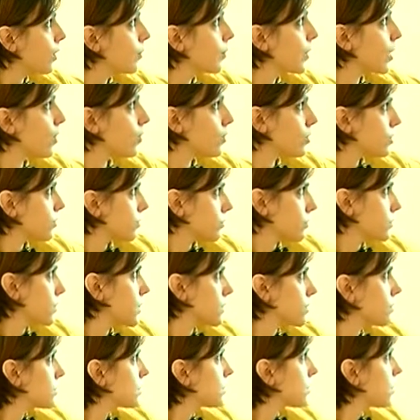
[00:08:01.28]
because
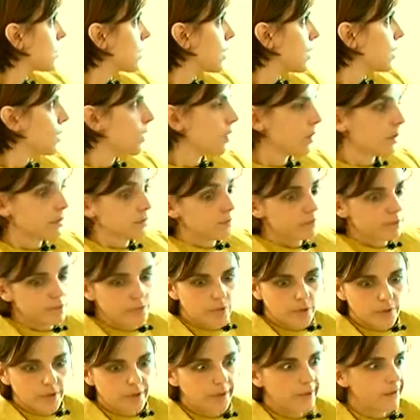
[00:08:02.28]

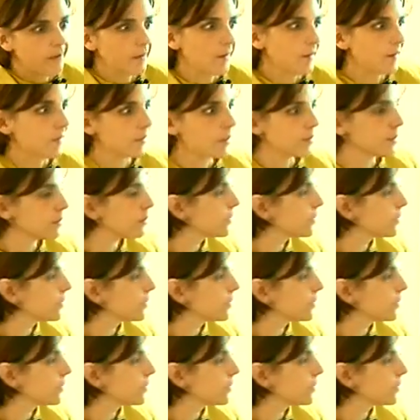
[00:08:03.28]
for the